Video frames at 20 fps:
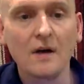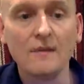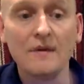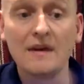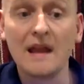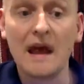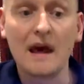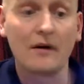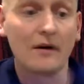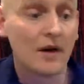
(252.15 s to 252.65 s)

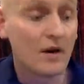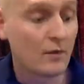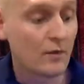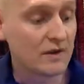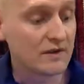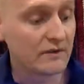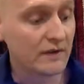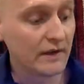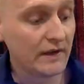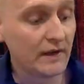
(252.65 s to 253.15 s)
Now,
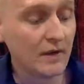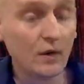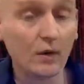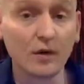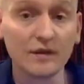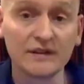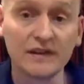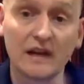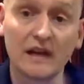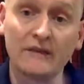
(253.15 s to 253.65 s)
what's really
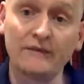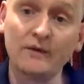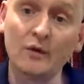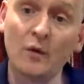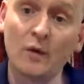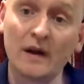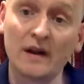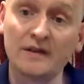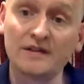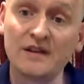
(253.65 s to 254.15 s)
cool is like if you
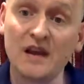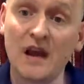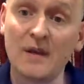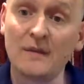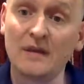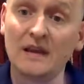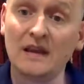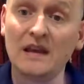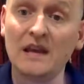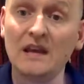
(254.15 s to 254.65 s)
want to
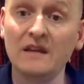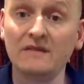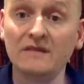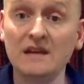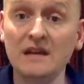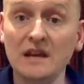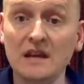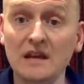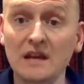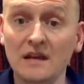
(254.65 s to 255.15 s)
jam in the key of
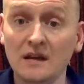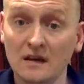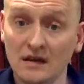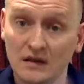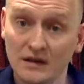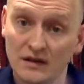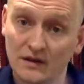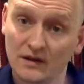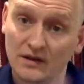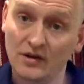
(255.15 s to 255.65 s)
D,
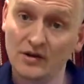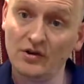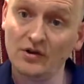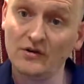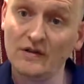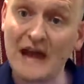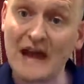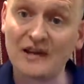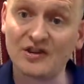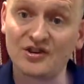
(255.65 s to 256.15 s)
you do
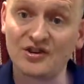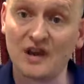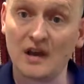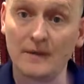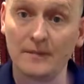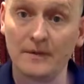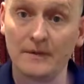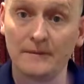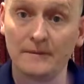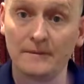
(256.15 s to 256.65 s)
that
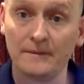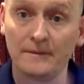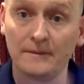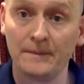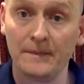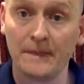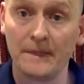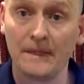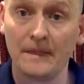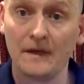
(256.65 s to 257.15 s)
shape.
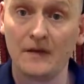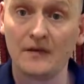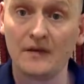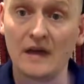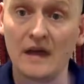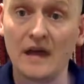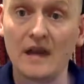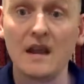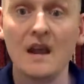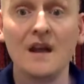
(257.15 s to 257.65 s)

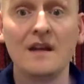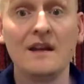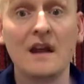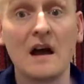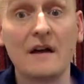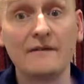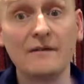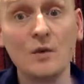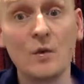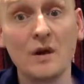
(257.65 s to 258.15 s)
Okay?
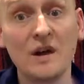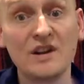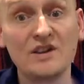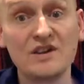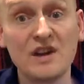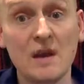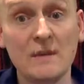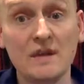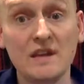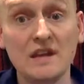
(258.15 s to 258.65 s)
Now, if you want to
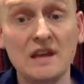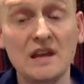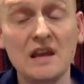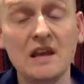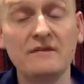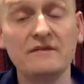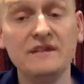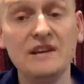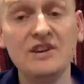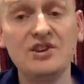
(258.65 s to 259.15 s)
jam in the key
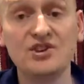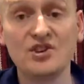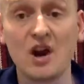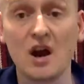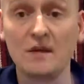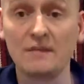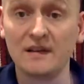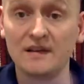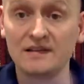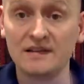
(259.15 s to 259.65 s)
of D
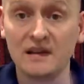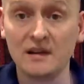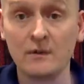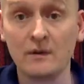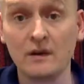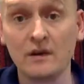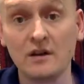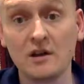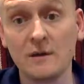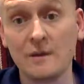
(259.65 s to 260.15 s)
sharp, let's say you
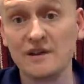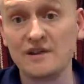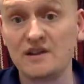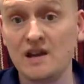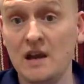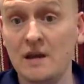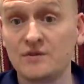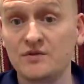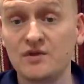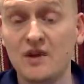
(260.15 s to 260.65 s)
want to look up a
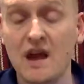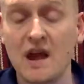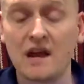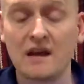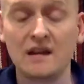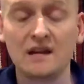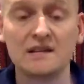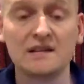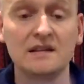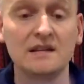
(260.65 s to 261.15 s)
jam track
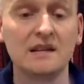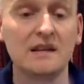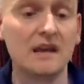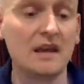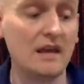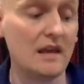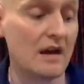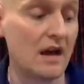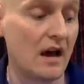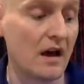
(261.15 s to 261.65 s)
and it's in the
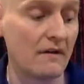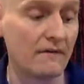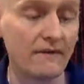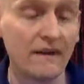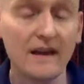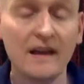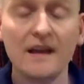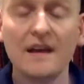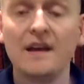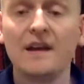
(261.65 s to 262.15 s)
key of
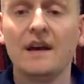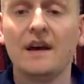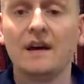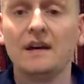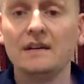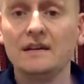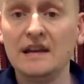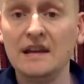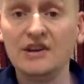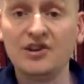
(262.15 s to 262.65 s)

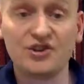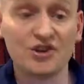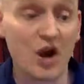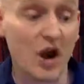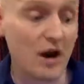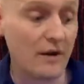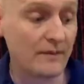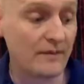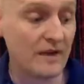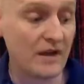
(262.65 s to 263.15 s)
D
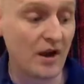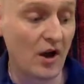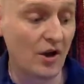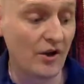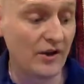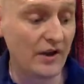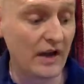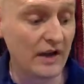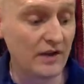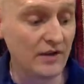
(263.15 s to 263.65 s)
sharp, then all
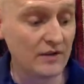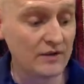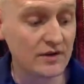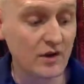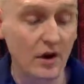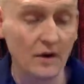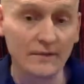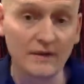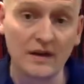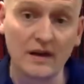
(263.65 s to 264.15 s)
you got to do is
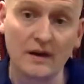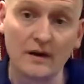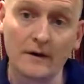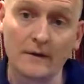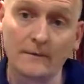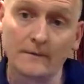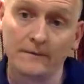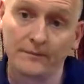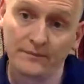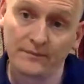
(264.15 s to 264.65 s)
go up to
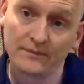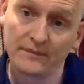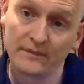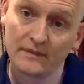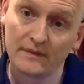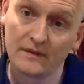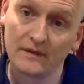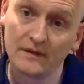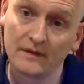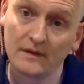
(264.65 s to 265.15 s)
here.
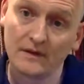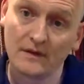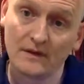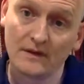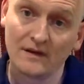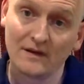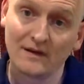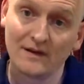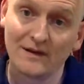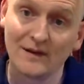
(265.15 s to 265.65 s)

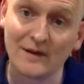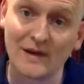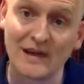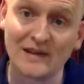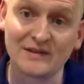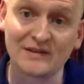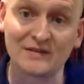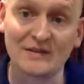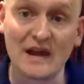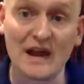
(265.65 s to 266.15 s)

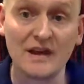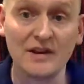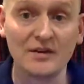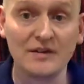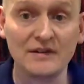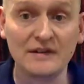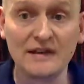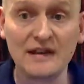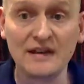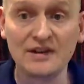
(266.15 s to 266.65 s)
Okay, so now
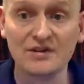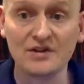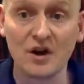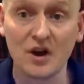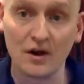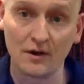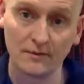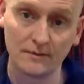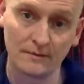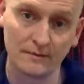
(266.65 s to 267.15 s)
you're in D
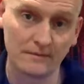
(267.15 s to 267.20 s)
sharp.